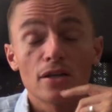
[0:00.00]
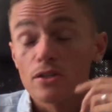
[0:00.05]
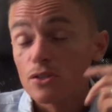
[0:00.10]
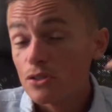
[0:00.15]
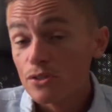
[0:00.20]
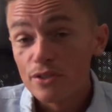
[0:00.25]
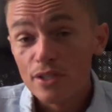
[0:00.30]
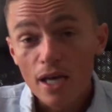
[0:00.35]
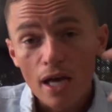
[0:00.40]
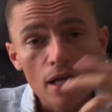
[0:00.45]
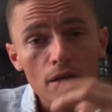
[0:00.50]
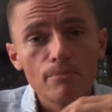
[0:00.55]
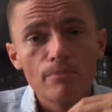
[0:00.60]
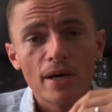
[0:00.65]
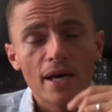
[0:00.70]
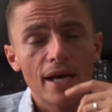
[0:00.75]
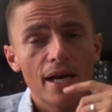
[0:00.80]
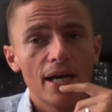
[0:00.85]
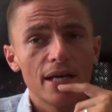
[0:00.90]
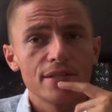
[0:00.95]
good and
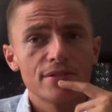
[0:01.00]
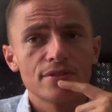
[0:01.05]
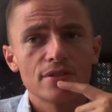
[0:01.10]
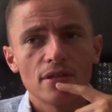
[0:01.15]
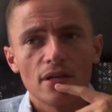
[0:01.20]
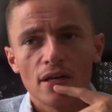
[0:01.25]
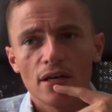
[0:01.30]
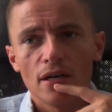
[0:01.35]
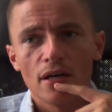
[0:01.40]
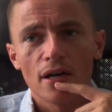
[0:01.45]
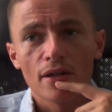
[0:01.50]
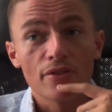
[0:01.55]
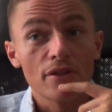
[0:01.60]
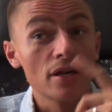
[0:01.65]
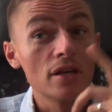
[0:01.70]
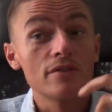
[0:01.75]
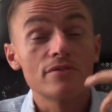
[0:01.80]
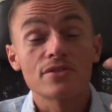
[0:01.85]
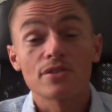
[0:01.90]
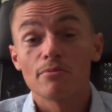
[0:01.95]
bad. I
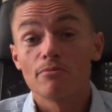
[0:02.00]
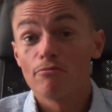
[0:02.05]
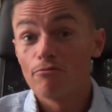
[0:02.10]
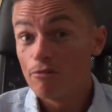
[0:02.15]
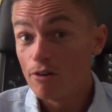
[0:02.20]
think of some